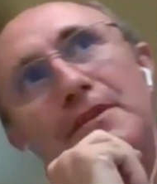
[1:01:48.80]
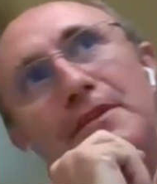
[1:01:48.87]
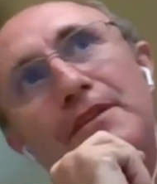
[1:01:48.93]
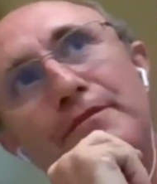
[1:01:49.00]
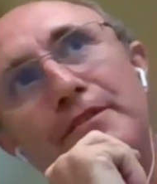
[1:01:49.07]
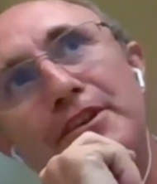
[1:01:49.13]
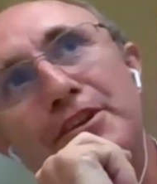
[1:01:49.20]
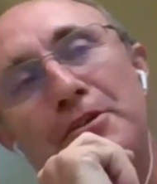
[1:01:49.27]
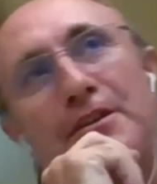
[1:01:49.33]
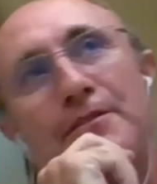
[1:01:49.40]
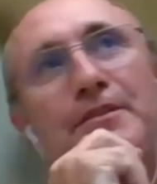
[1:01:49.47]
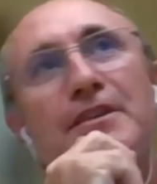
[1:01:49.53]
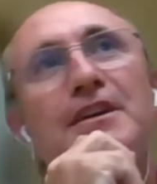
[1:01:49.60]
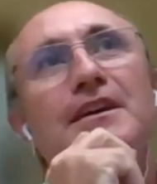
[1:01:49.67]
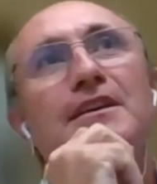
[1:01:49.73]
if
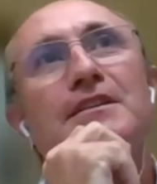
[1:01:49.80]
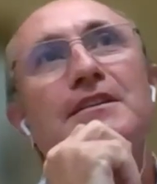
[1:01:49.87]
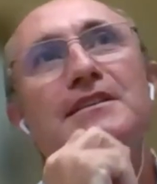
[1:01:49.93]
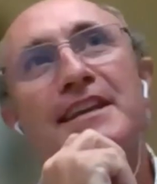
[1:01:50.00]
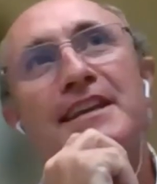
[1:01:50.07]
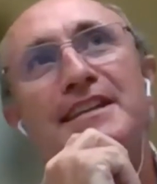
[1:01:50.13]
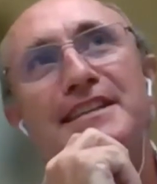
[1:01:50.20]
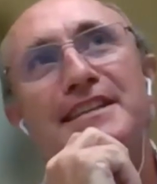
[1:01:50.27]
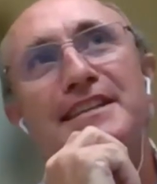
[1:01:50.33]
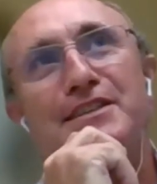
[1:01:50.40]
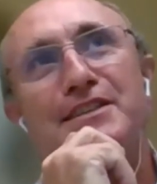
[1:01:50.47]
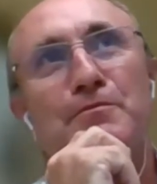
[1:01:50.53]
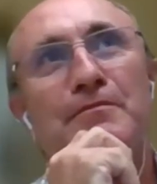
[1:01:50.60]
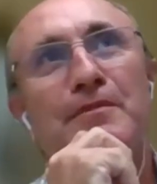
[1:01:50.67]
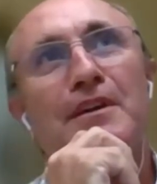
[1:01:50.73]
the
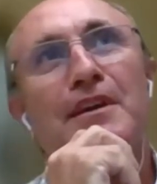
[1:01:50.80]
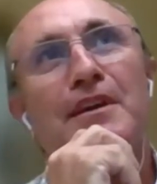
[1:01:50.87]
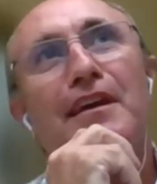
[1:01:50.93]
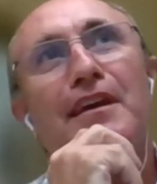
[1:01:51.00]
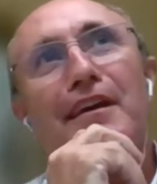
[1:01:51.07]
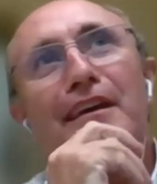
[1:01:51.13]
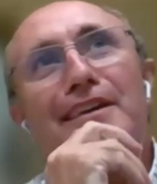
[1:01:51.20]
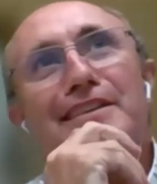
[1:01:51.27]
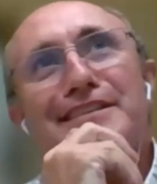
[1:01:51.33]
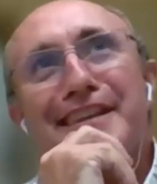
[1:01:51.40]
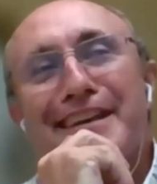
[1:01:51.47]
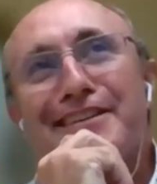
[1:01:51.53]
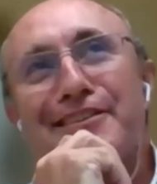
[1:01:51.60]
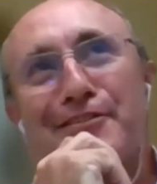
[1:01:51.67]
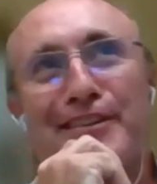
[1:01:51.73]
sanitation
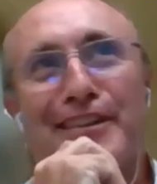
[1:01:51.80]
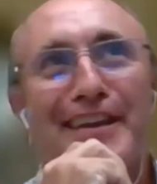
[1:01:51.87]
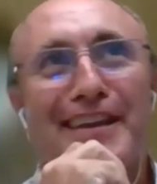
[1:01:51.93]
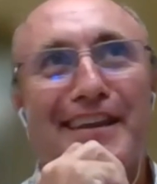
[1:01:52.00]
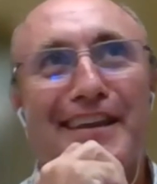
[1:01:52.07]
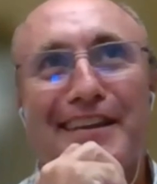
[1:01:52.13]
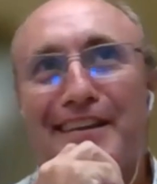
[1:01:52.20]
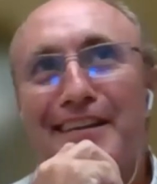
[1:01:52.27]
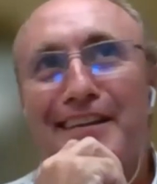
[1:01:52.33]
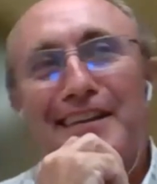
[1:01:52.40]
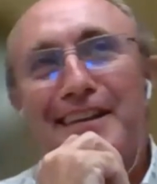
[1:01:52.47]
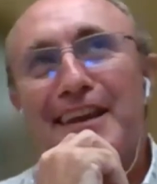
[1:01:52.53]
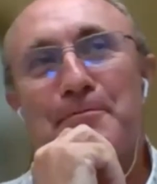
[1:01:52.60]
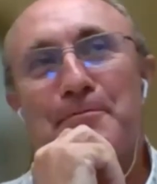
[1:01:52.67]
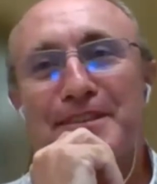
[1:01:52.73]
sector in a
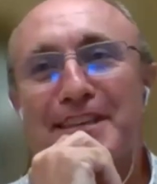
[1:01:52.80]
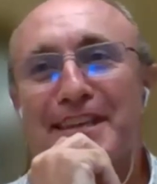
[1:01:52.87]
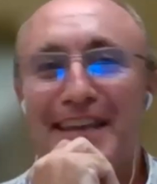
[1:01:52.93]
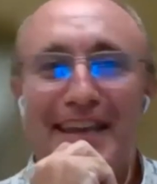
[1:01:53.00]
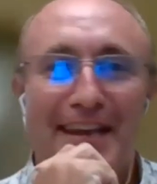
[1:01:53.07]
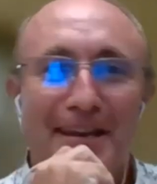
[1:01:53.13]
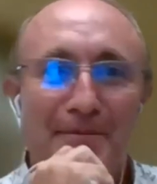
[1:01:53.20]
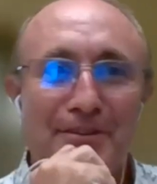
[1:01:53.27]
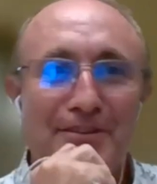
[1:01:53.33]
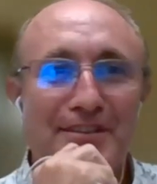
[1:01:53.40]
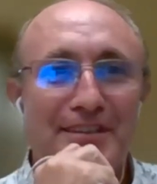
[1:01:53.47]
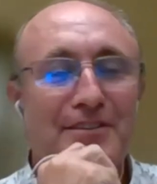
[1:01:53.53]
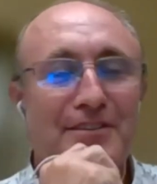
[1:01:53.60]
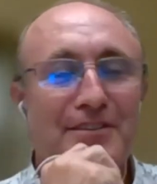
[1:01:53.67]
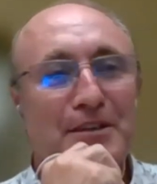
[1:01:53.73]
camp, say again,
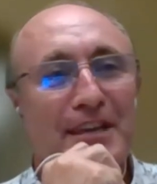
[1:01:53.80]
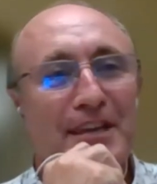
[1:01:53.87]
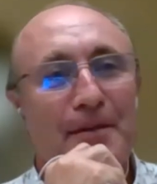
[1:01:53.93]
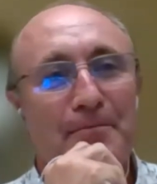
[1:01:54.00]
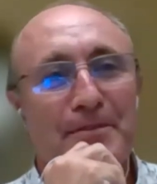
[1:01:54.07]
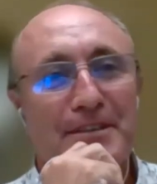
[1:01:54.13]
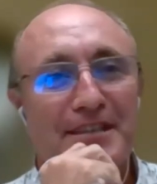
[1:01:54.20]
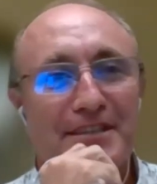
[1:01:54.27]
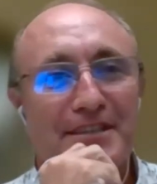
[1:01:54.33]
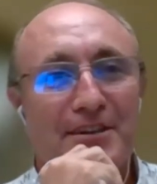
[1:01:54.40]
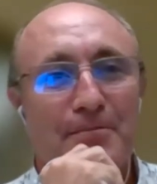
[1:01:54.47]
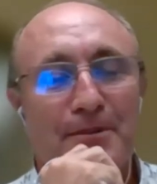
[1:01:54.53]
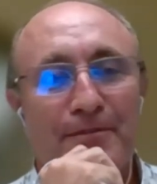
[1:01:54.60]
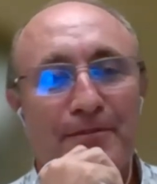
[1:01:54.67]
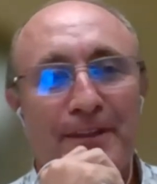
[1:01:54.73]
using camp as an
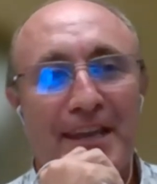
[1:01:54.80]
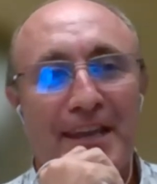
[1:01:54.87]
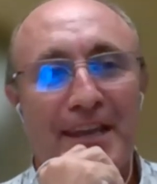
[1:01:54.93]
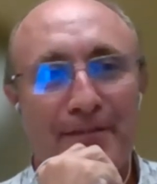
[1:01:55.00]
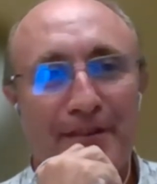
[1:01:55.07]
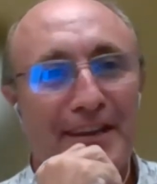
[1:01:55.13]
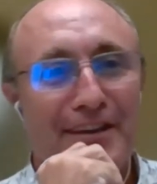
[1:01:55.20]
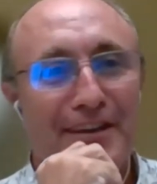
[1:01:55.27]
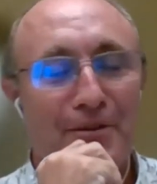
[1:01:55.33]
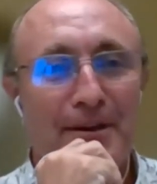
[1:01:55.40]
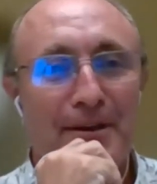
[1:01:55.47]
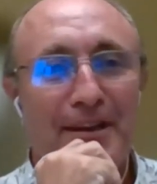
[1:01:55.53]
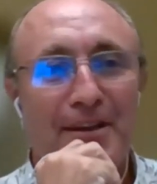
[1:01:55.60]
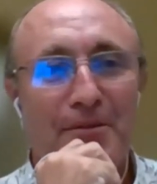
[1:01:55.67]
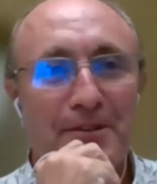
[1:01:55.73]
example, if they have an idea
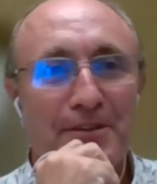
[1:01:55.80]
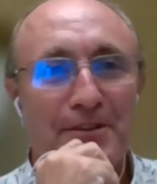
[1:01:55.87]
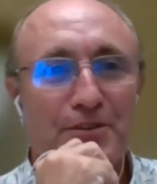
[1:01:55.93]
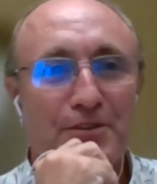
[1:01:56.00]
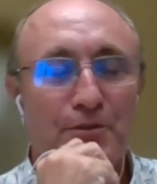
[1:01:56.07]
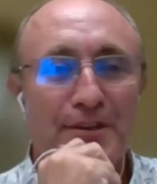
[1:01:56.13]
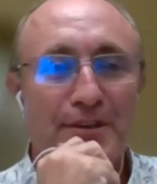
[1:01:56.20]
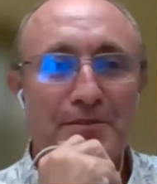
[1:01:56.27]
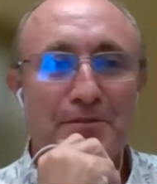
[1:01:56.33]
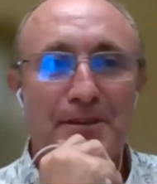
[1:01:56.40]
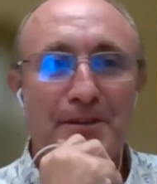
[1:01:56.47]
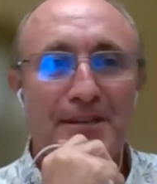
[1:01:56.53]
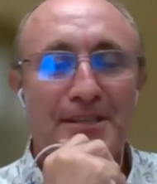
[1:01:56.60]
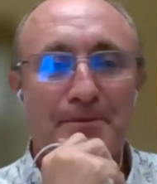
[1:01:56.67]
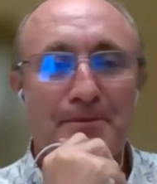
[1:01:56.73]
about how menstrual waste will
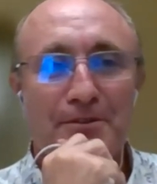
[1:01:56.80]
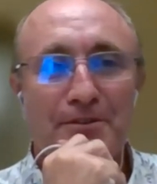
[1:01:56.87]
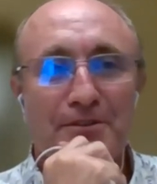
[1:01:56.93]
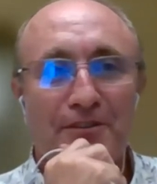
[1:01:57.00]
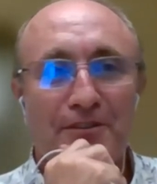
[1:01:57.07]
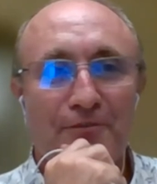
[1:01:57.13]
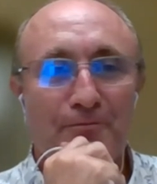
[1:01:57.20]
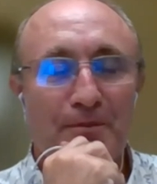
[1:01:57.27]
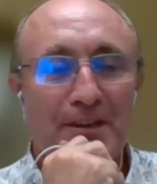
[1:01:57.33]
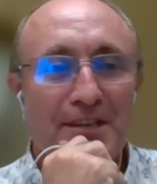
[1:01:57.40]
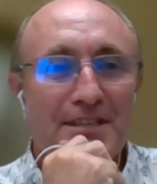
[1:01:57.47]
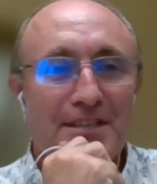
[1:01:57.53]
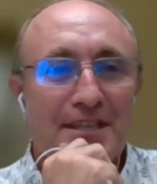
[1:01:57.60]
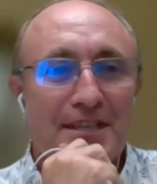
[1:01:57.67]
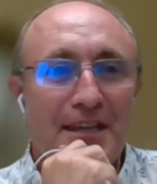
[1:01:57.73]
be disposed of,
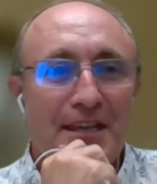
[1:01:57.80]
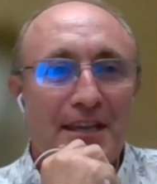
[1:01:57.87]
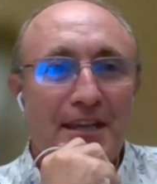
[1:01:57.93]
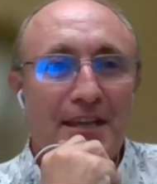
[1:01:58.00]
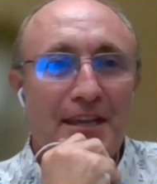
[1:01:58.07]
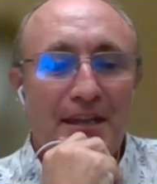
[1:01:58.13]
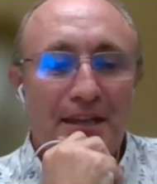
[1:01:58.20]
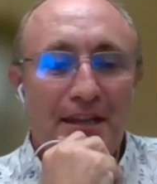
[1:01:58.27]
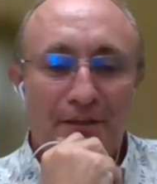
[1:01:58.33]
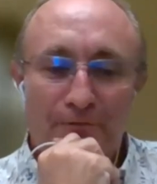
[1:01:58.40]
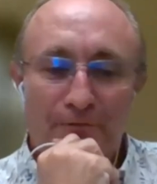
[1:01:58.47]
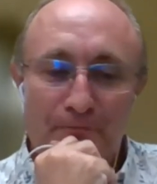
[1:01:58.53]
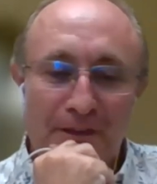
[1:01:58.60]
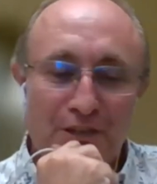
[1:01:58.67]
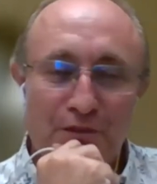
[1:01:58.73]
but if
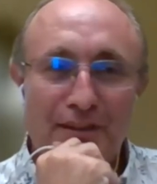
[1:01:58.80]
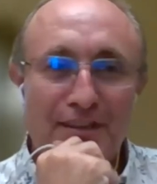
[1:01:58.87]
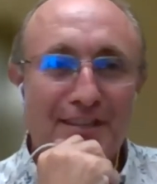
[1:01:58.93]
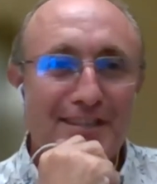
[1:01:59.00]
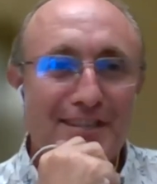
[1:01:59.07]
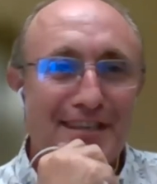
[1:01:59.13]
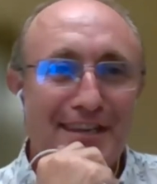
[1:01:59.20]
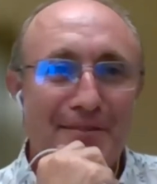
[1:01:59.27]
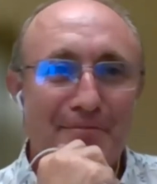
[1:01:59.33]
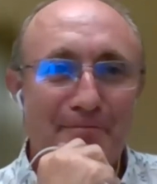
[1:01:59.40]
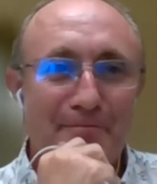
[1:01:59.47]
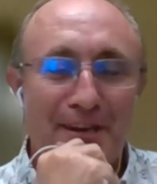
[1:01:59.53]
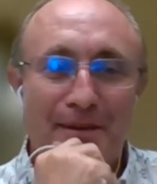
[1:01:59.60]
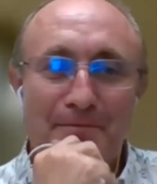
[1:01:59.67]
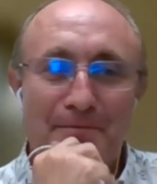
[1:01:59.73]
menstruators see
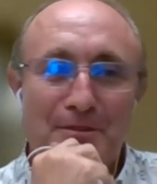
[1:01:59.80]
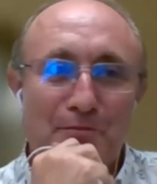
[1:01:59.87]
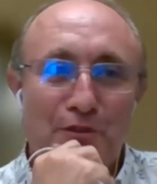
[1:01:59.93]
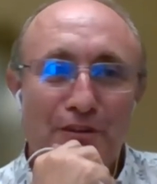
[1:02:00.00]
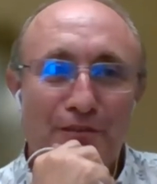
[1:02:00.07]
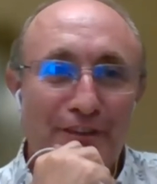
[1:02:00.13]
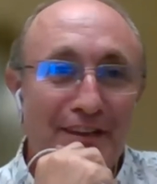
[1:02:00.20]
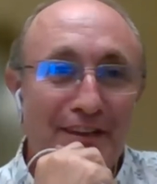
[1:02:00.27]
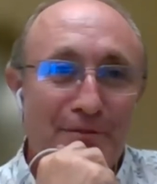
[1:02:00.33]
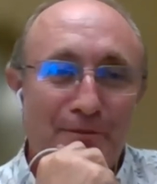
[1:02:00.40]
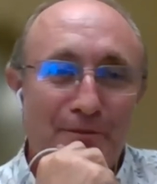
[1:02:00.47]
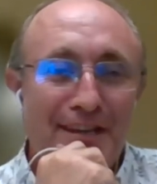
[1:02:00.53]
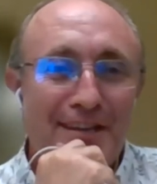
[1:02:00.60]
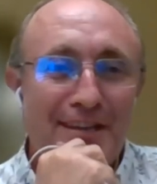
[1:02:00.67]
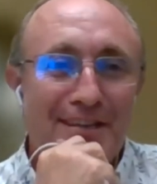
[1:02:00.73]
perhaps a more convenient
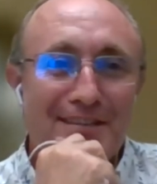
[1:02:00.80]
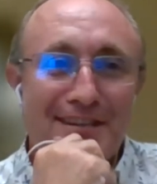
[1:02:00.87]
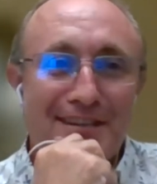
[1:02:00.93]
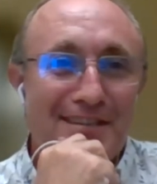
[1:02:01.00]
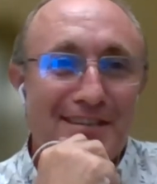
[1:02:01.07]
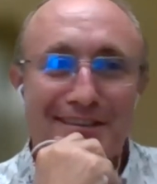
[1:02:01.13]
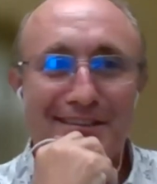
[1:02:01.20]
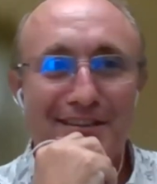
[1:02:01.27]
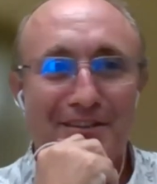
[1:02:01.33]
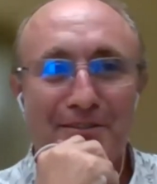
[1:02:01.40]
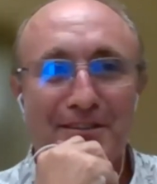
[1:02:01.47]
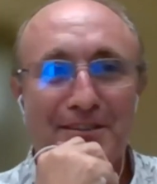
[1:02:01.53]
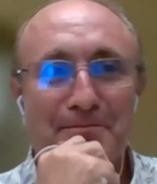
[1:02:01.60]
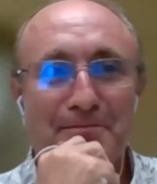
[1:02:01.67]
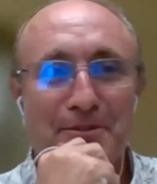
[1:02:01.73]
way, such as, you know,
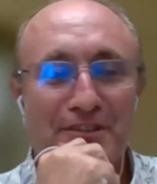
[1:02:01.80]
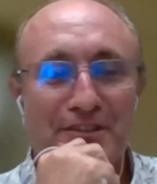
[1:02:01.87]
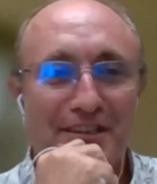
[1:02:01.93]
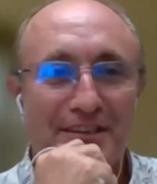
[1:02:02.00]
disposing